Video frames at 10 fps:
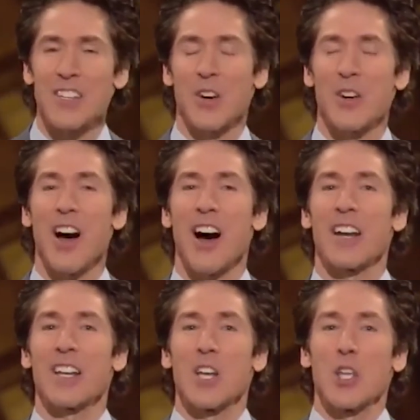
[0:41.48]
it or
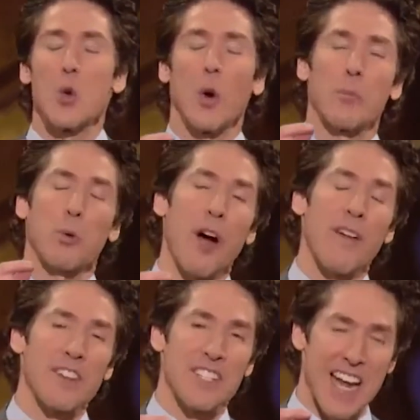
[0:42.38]
not, you are
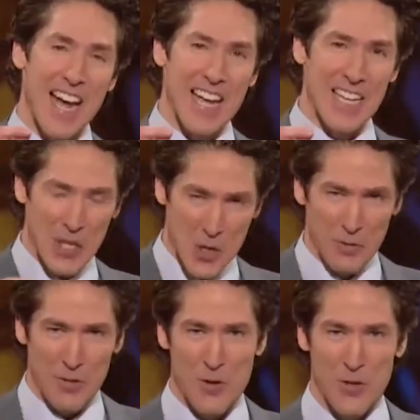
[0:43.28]
prophesying your
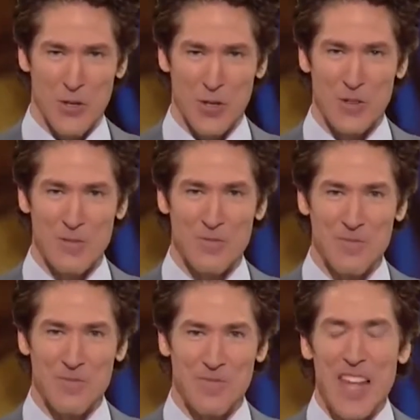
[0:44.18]
future.
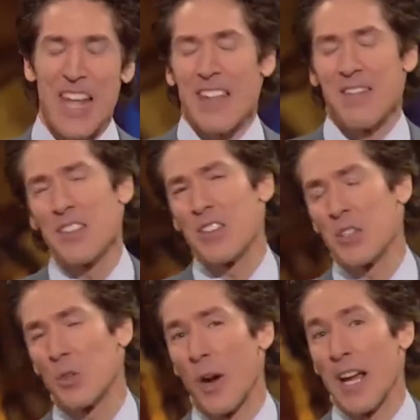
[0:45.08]
And this
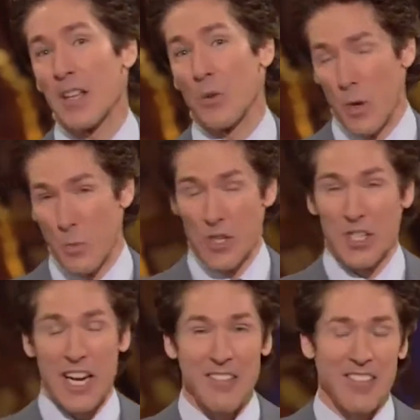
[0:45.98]
is great when we're
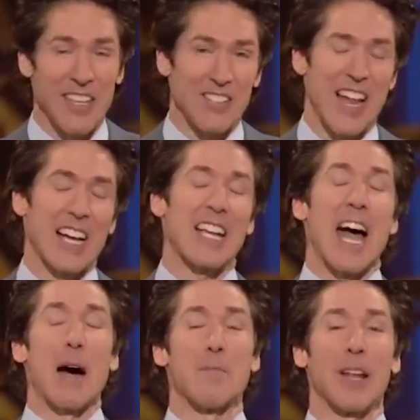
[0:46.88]
saying things like,
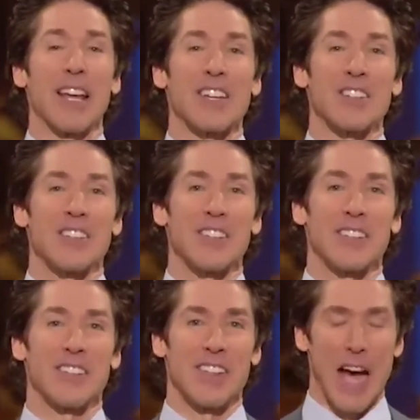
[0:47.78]
I'm blessed,
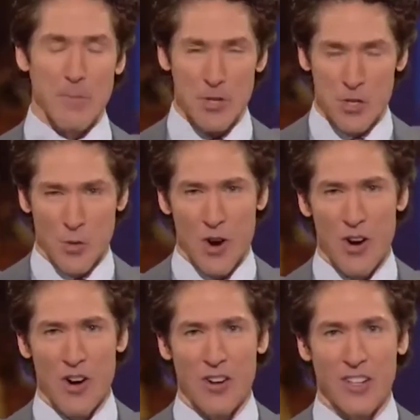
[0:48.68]
I'm
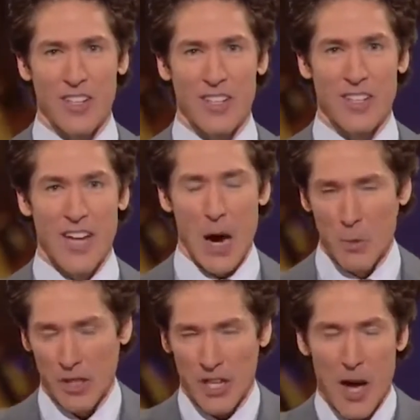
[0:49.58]
strong, I
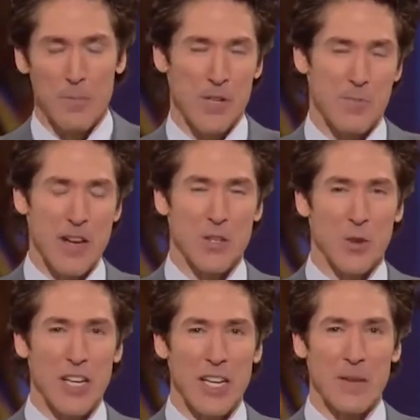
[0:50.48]
will accomplish my
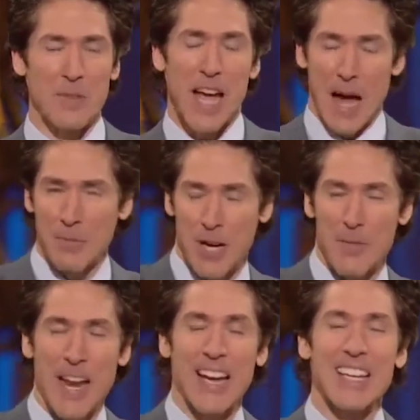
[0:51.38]
dreams, I'm
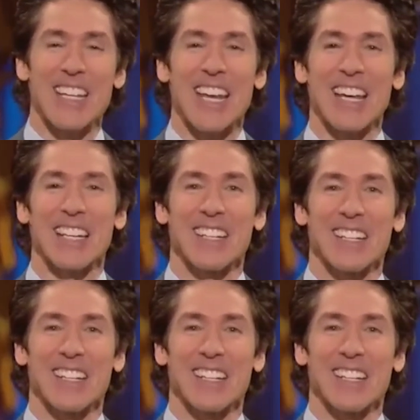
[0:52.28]
coming out of debt.